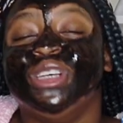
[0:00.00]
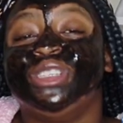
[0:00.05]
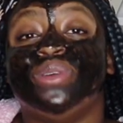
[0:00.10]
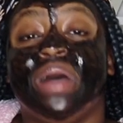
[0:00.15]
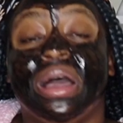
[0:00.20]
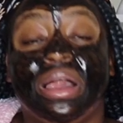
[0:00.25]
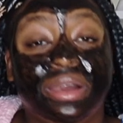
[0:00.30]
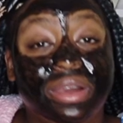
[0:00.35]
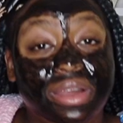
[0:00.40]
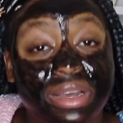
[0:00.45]

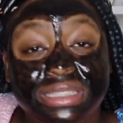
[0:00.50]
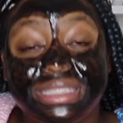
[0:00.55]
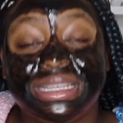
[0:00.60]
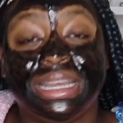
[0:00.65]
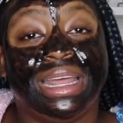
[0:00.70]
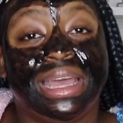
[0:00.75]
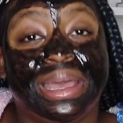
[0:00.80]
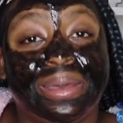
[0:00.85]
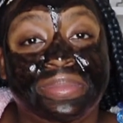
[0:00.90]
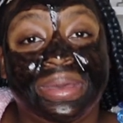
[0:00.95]
So I looked
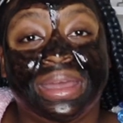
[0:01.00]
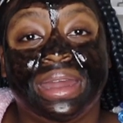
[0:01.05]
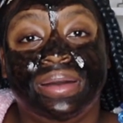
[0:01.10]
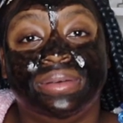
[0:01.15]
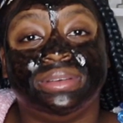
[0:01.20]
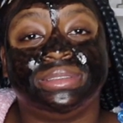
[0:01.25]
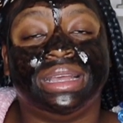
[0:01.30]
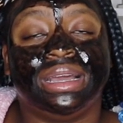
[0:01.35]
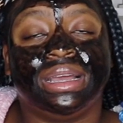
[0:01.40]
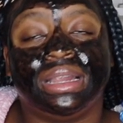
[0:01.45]
at him and
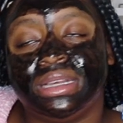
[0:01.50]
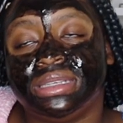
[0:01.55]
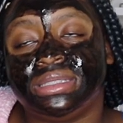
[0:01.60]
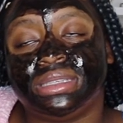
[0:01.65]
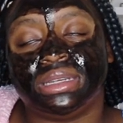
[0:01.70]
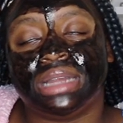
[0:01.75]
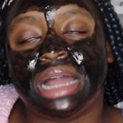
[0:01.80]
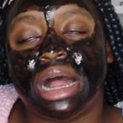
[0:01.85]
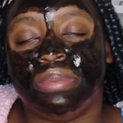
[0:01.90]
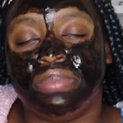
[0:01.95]
I was like,
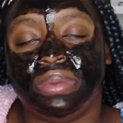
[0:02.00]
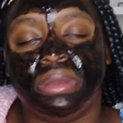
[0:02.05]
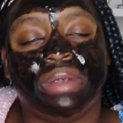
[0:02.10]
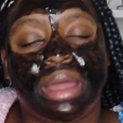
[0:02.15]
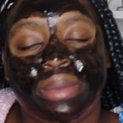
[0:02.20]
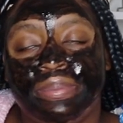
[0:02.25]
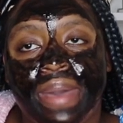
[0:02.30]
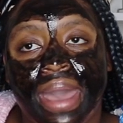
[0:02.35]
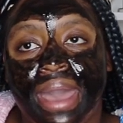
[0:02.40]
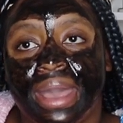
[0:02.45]
listen, I'll be
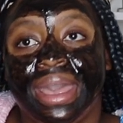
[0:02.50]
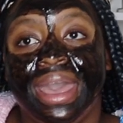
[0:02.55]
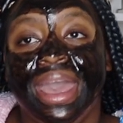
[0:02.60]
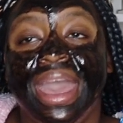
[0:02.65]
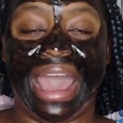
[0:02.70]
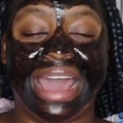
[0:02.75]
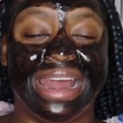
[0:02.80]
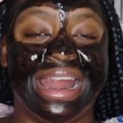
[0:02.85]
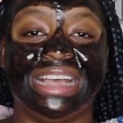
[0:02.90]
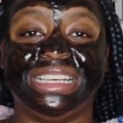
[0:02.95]
right back.
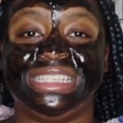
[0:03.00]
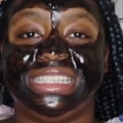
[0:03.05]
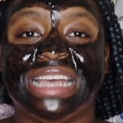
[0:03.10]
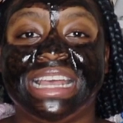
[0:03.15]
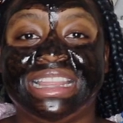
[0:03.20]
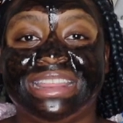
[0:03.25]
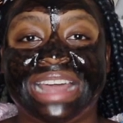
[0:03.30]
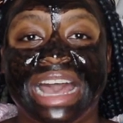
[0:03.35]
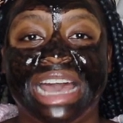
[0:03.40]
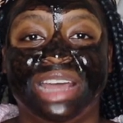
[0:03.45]
And I
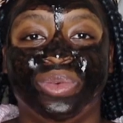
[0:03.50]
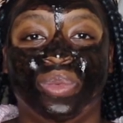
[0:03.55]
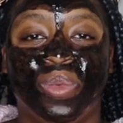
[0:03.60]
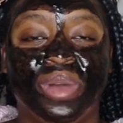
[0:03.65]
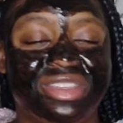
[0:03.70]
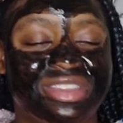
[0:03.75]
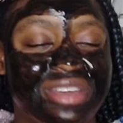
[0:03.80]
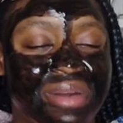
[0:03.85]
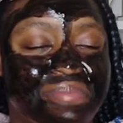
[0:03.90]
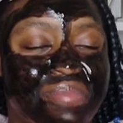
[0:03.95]
said that
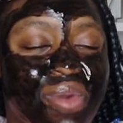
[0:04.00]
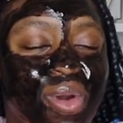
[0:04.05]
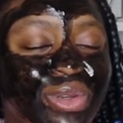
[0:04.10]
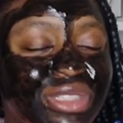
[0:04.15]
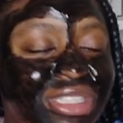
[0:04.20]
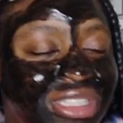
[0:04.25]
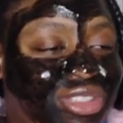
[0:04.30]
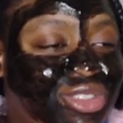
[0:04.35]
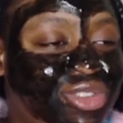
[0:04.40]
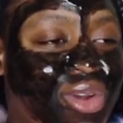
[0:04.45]
with the
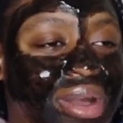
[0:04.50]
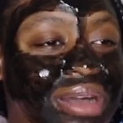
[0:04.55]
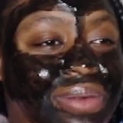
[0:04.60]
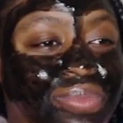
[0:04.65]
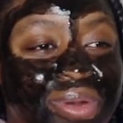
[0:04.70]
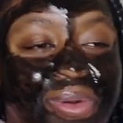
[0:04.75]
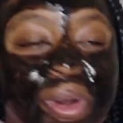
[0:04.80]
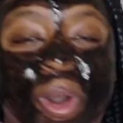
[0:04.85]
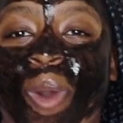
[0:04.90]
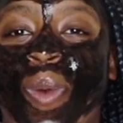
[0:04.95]
most
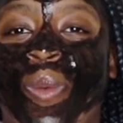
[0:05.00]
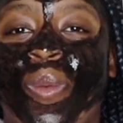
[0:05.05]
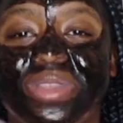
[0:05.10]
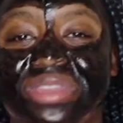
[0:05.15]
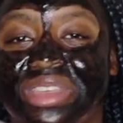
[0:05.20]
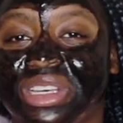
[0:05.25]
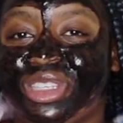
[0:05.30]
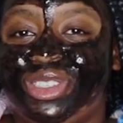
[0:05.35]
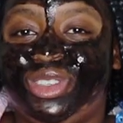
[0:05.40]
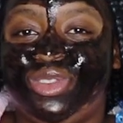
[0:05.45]
strong,
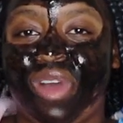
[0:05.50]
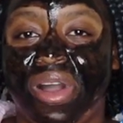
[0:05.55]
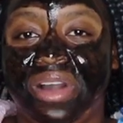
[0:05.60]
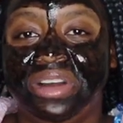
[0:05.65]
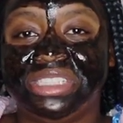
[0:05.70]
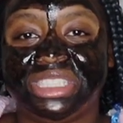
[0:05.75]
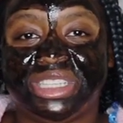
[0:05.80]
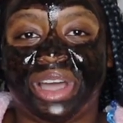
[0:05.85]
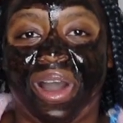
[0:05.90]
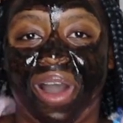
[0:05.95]
with the
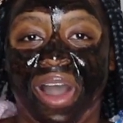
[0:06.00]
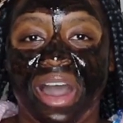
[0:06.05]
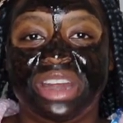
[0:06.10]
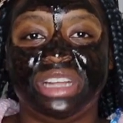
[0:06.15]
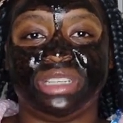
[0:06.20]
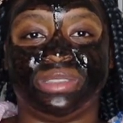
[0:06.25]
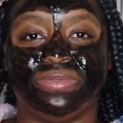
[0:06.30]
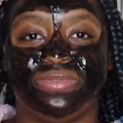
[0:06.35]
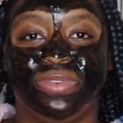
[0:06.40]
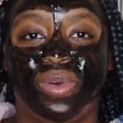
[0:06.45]
strongest,
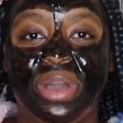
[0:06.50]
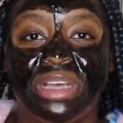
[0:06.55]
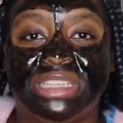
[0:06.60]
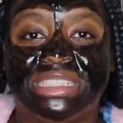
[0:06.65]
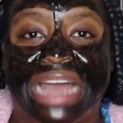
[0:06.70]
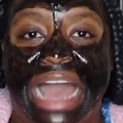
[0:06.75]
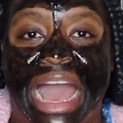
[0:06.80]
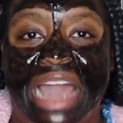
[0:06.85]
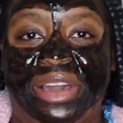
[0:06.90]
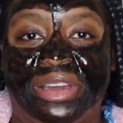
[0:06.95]
hardest
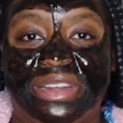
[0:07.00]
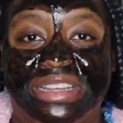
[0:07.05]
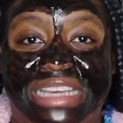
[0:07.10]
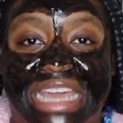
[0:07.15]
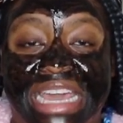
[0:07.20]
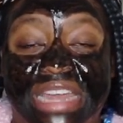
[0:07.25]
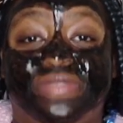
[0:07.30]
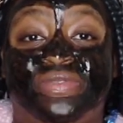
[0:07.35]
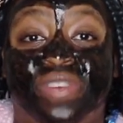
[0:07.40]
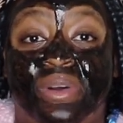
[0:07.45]
voice I
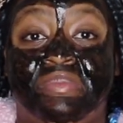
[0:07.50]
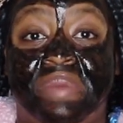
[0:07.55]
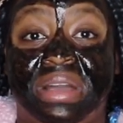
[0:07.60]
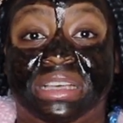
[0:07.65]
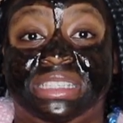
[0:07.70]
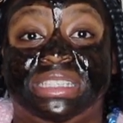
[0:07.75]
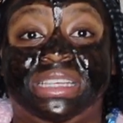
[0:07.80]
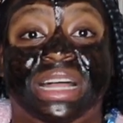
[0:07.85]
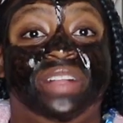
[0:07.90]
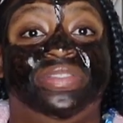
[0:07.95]
could get from
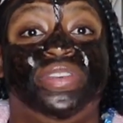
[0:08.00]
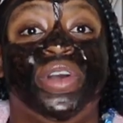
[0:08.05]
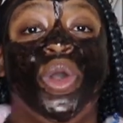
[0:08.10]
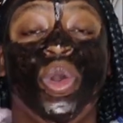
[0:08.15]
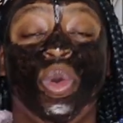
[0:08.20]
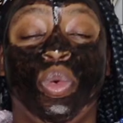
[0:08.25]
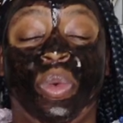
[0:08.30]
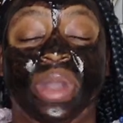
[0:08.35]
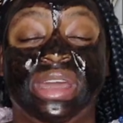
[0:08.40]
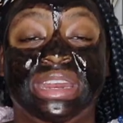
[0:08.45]
myself,
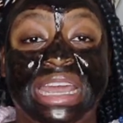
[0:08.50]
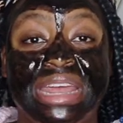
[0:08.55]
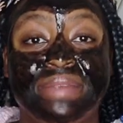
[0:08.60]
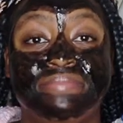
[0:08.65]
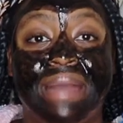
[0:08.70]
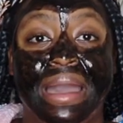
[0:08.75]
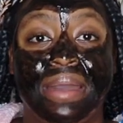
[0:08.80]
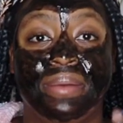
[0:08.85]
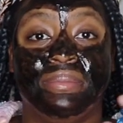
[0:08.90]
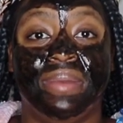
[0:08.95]
when
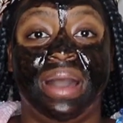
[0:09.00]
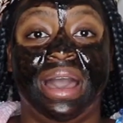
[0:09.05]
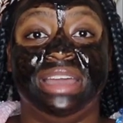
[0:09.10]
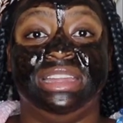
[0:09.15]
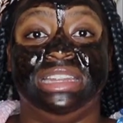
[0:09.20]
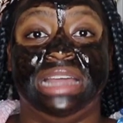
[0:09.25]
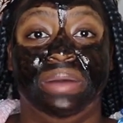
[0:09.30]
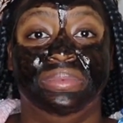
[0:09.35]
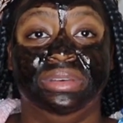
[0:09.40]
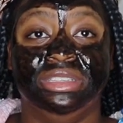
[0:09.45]
in my
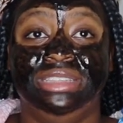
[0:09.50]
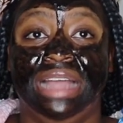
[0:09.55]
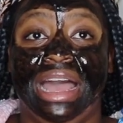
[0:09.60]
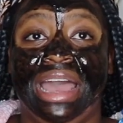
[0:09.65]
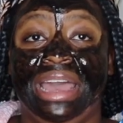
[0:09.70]
mind, I was